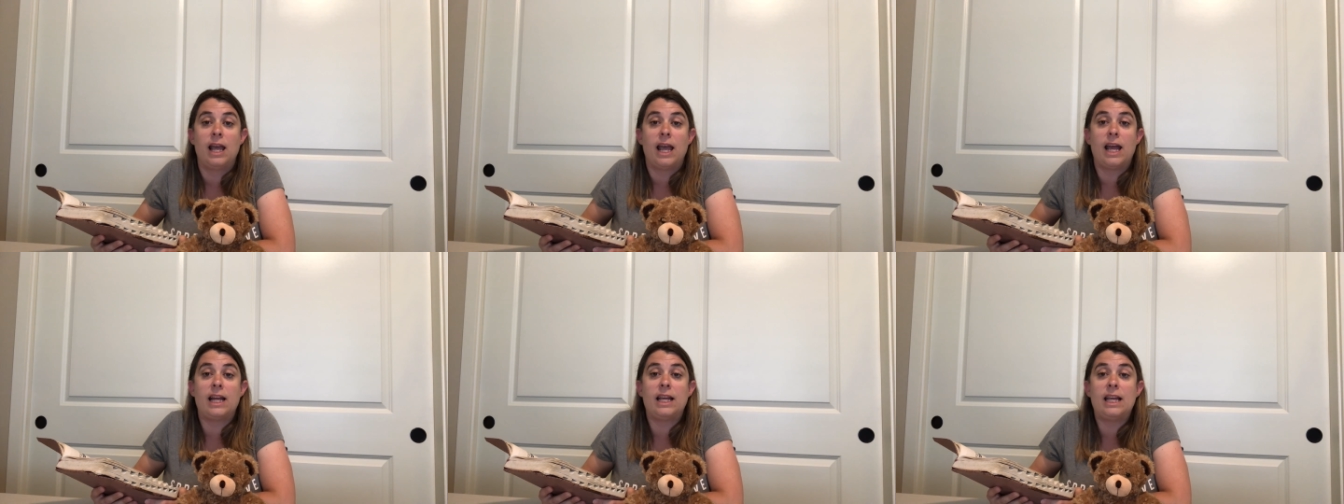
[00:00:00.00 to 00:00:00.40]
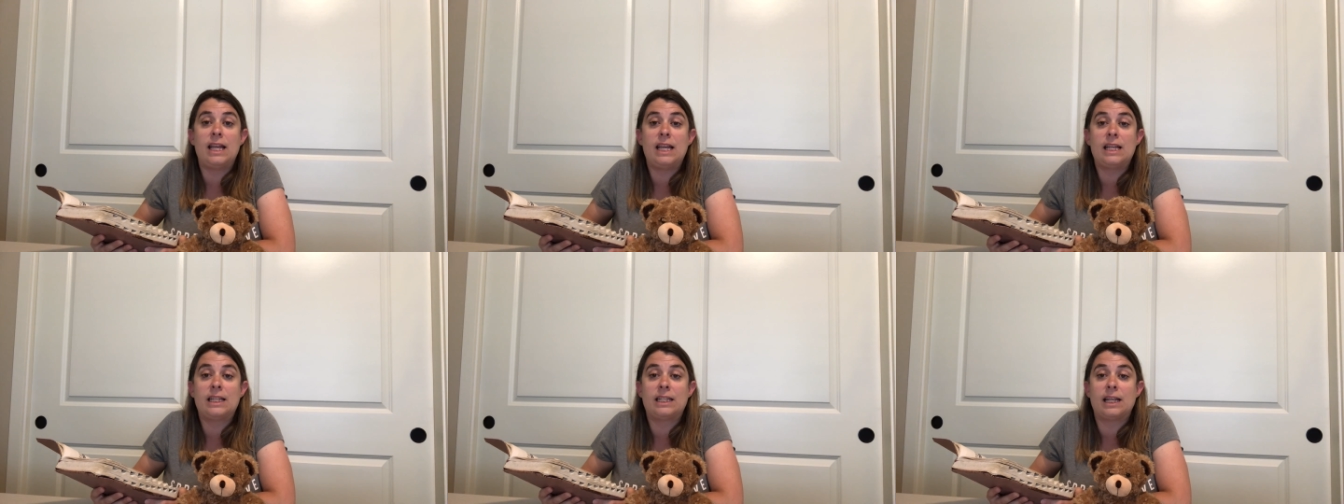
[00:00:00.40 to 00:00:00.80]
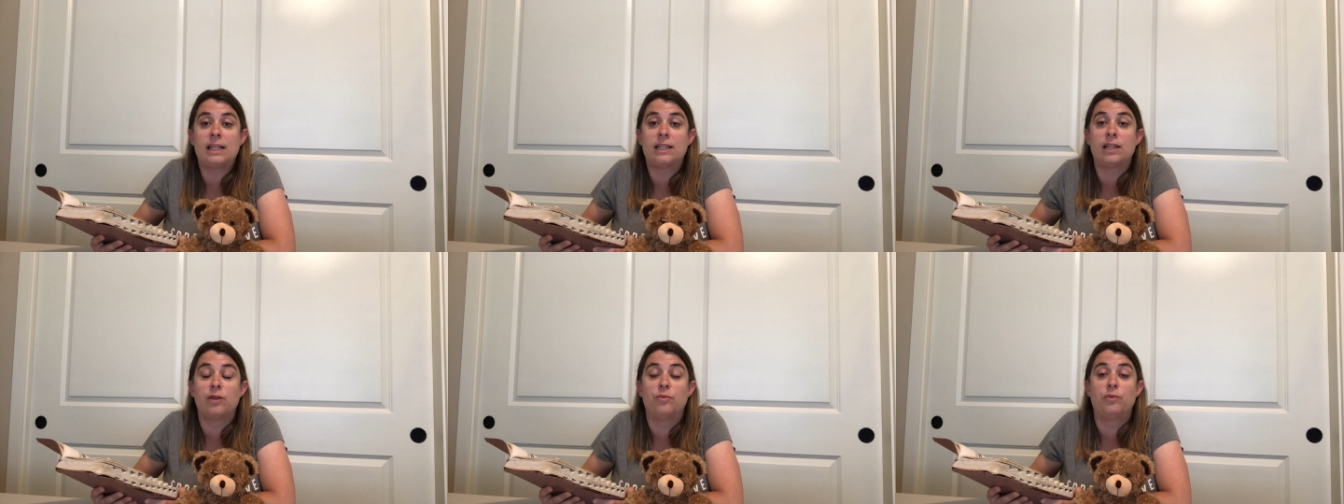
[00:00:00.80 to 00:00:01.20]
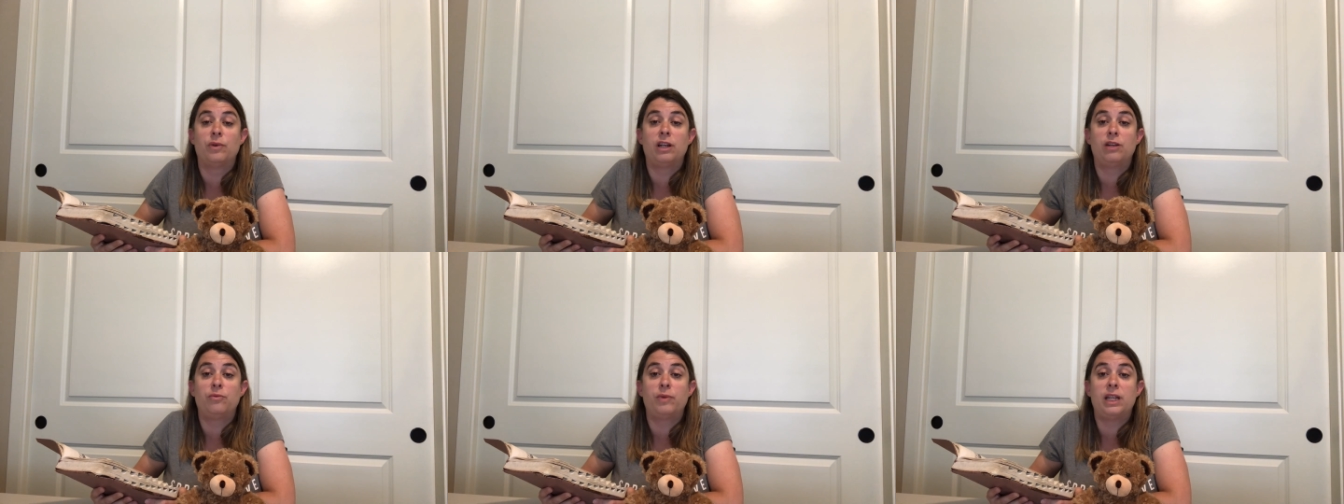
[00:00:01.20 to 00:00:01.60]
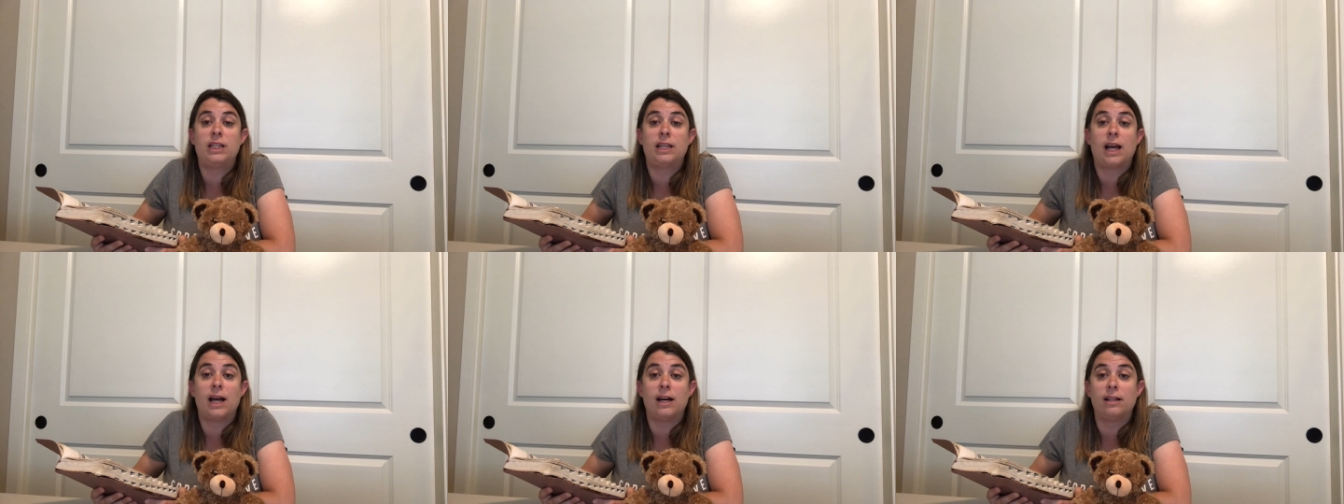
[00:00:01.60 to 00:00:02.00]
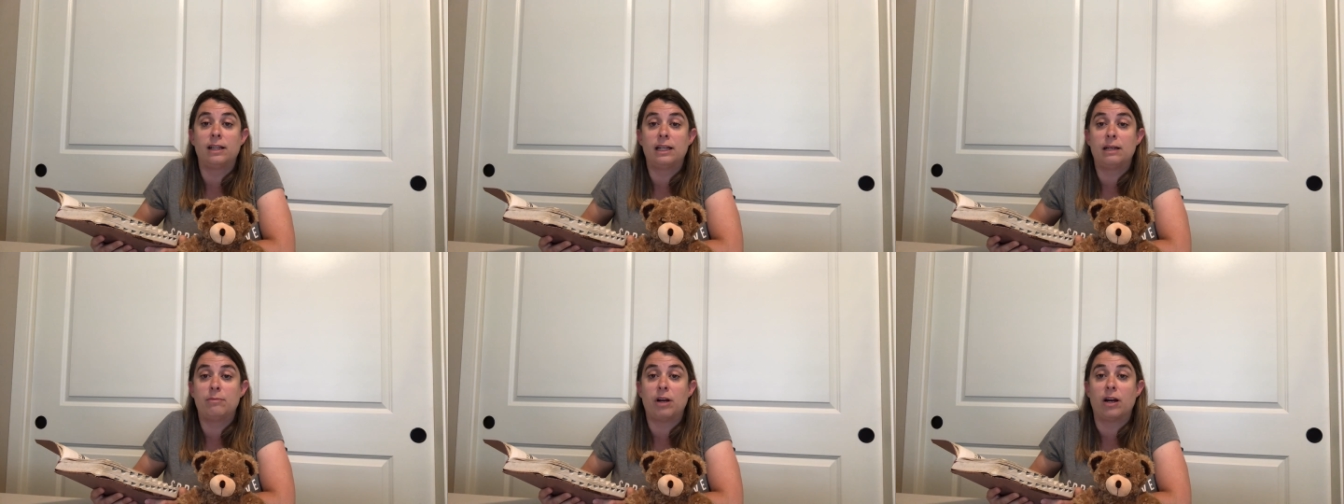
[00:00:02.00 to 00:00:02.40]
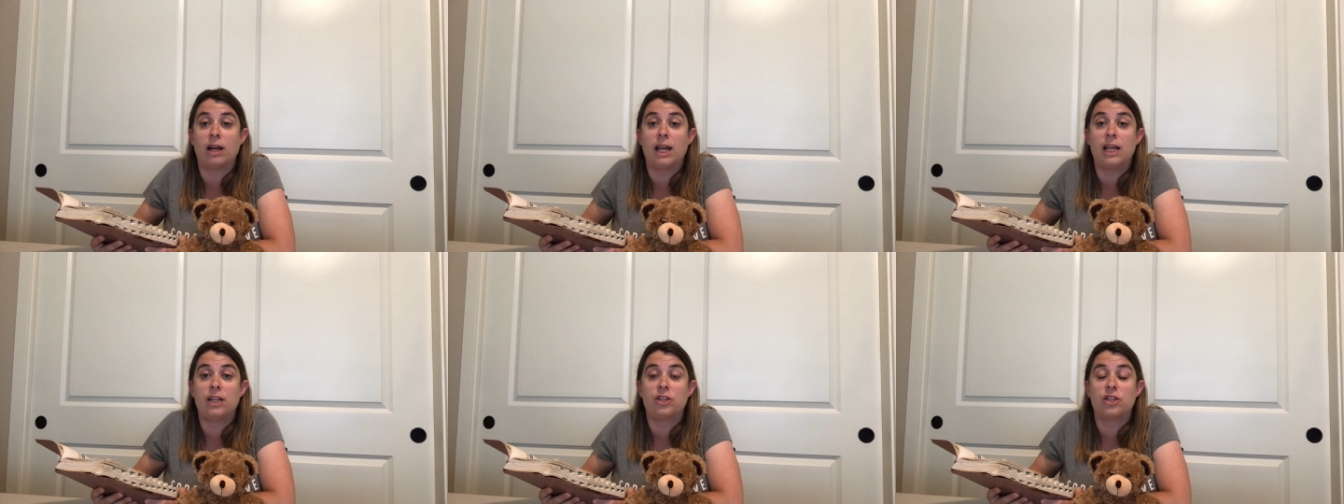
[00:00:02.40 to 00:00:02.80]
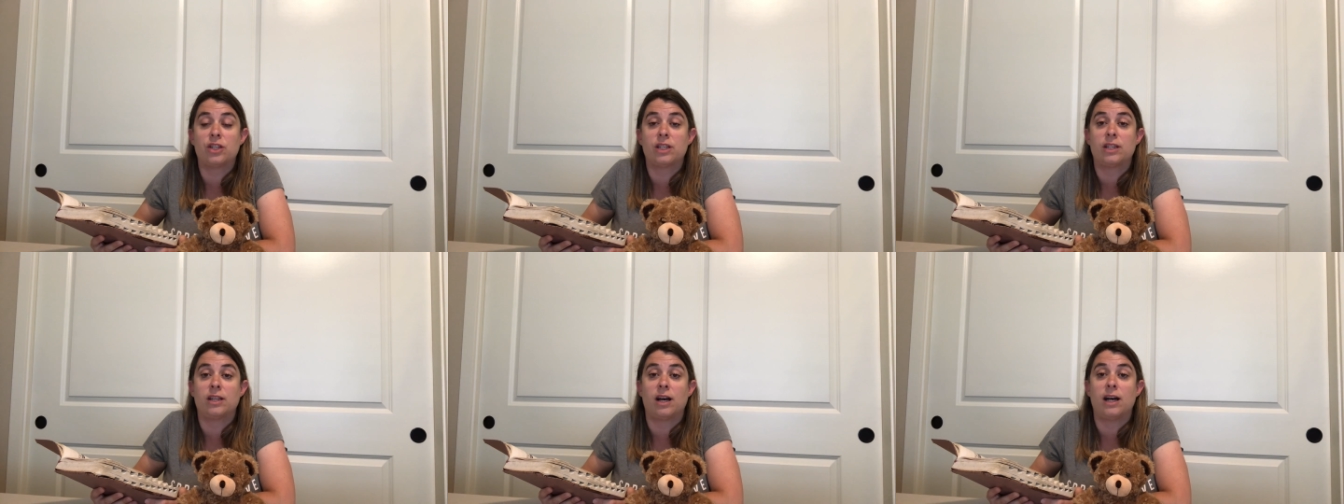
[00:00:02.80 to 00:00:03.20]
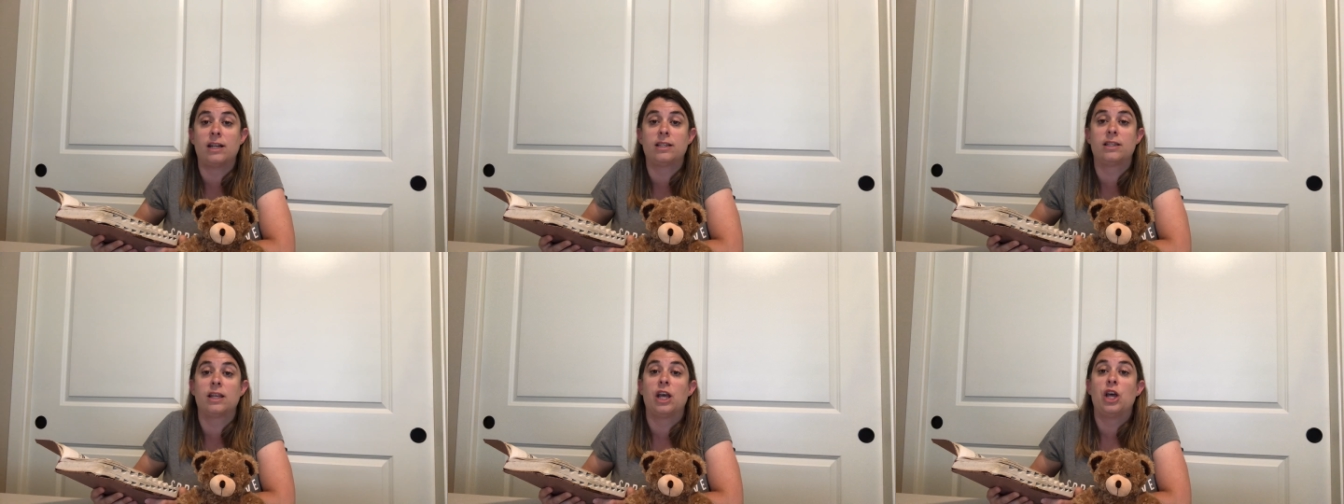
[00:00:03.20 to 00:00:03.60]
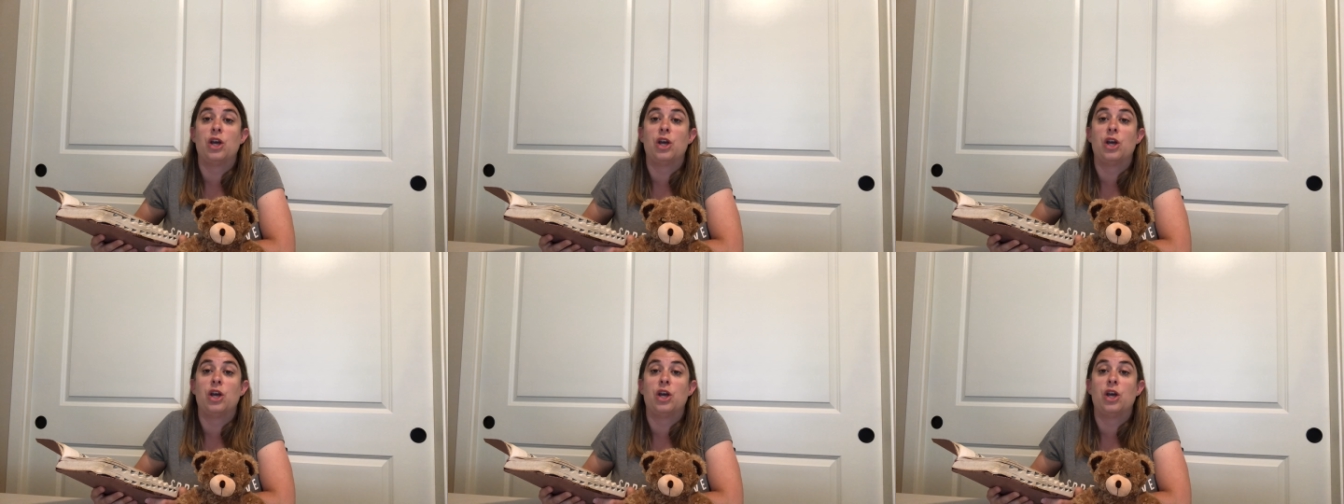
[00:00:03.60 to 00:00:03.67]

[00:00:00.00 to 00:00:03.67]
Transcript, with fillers: And He says that when we tell Him our anxious thoughts,